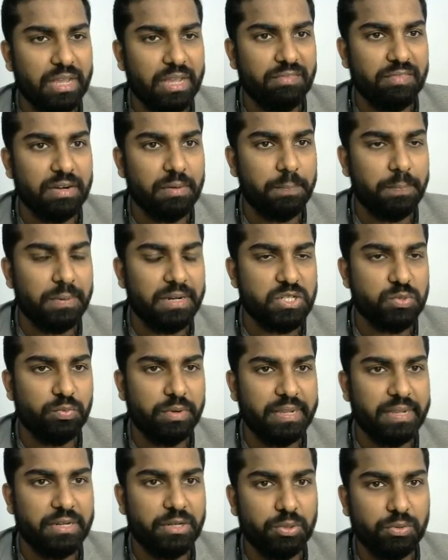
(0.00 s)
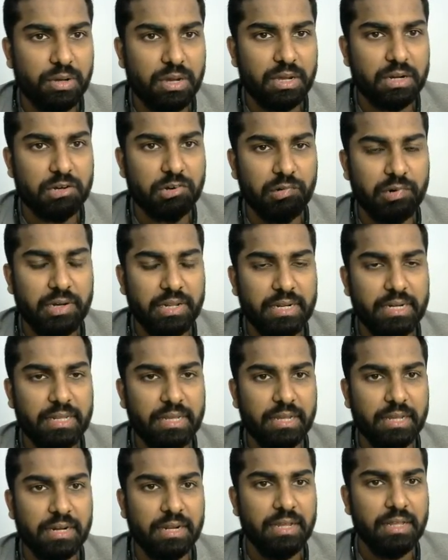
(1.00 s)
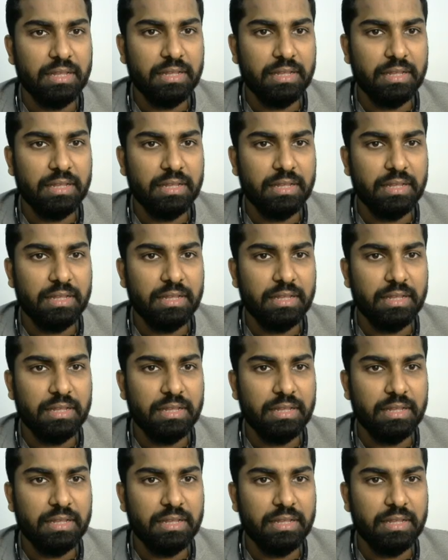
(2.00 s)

y1 plus y2 are collinear,